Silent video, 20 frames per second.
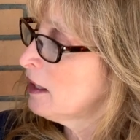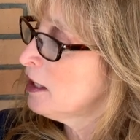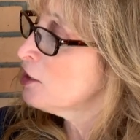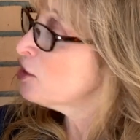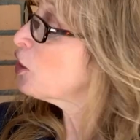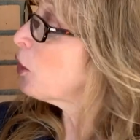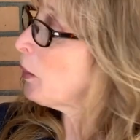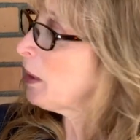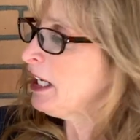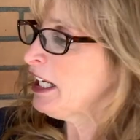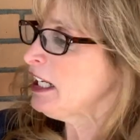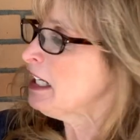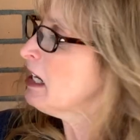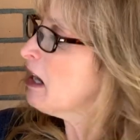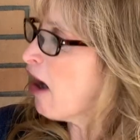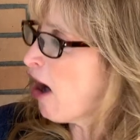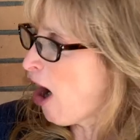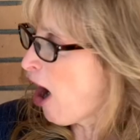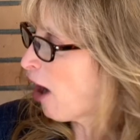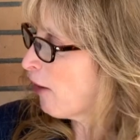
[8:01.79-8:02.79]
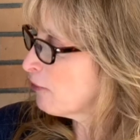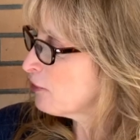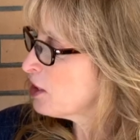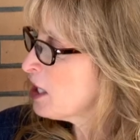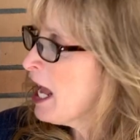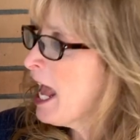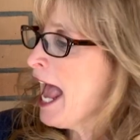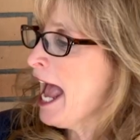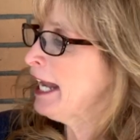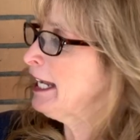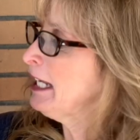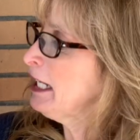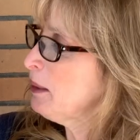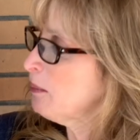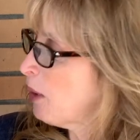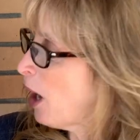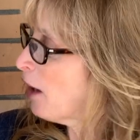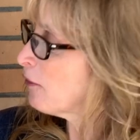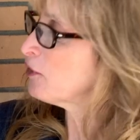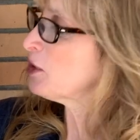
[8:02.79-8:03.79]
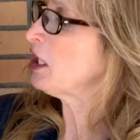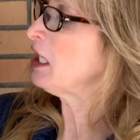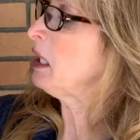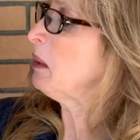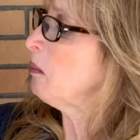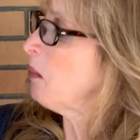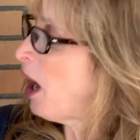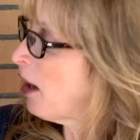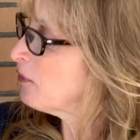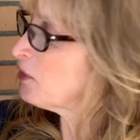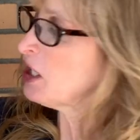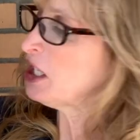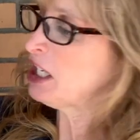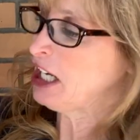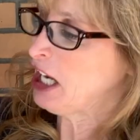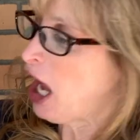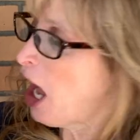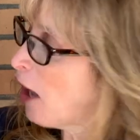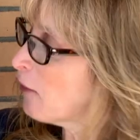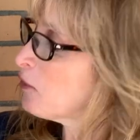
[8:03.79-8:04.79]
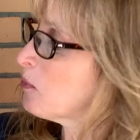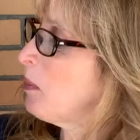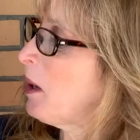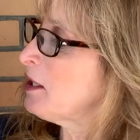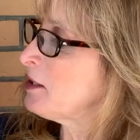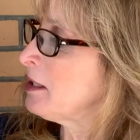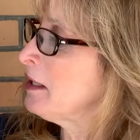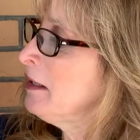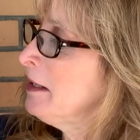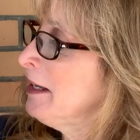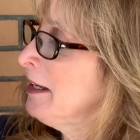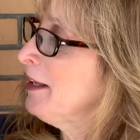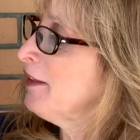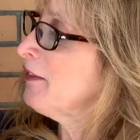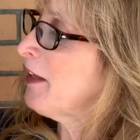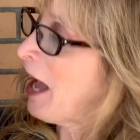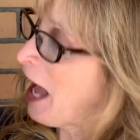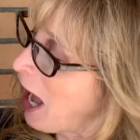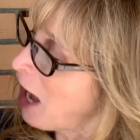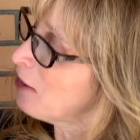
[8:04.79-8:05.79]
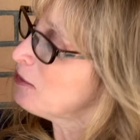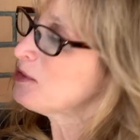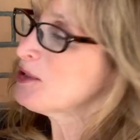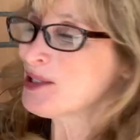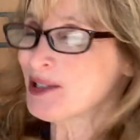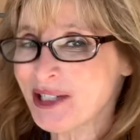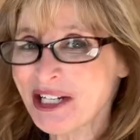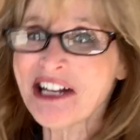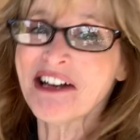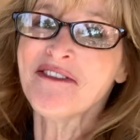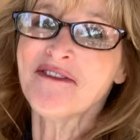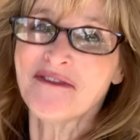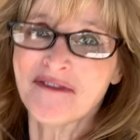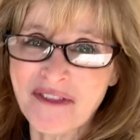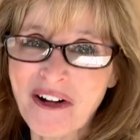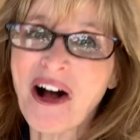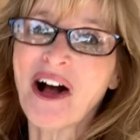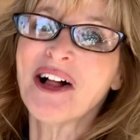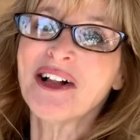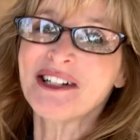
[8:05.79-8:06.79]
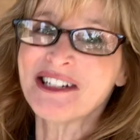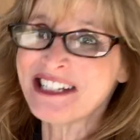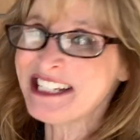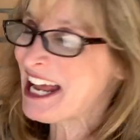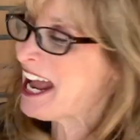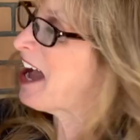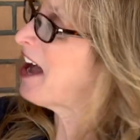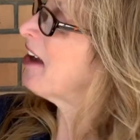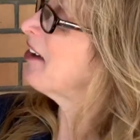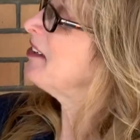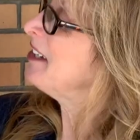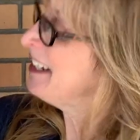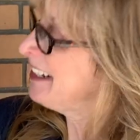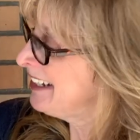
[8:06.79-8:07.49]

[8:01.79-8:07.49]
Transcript: So he huffed, and he puffed, and he puffed, and he huffed, but the house didn't fall down.